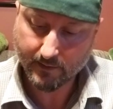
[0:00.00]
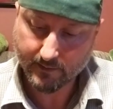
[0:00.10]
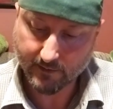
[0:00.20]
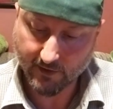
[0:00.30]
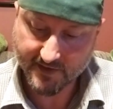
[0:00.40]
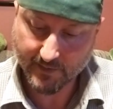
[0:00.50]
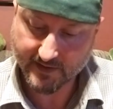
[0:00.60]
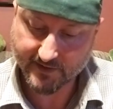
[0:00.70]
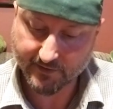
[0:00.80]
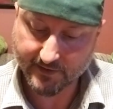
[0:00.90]

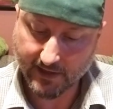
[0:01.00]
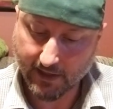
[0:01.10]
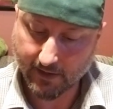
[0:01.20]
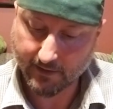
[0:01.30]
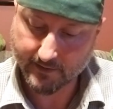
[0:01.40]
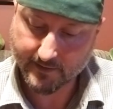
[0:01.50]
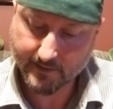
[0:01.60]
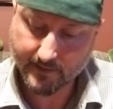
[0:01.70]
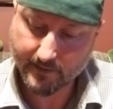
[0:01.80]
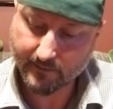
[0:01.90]
Ghostbusters guys
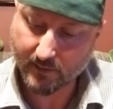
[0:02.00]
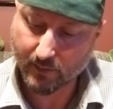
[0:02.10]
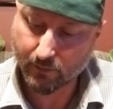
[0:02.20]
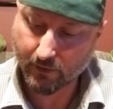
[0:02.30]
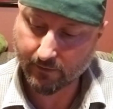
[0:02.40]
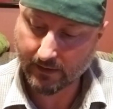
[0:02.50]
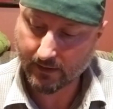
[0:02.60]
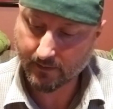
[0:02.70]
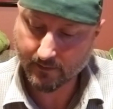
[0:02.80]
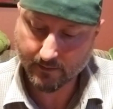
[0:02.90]
from the movie.
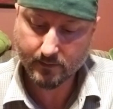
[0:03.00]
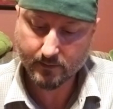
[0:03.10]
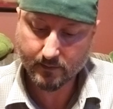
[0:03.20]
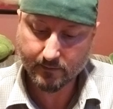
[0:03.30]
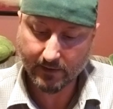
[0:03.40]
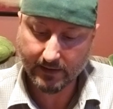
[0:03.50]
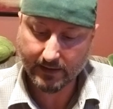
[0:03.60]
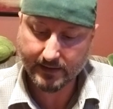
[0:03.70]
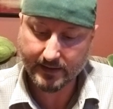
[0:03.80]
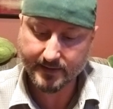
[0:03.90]
If I can
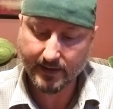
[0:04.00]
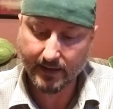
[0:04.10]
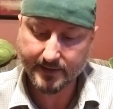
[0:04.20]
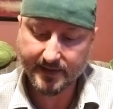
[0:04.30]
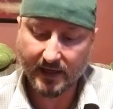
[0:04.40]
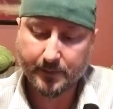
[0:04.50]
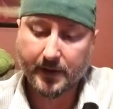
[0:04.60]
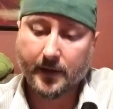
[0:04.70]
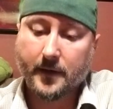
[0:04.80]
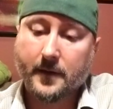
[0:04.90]
get these guys set up here.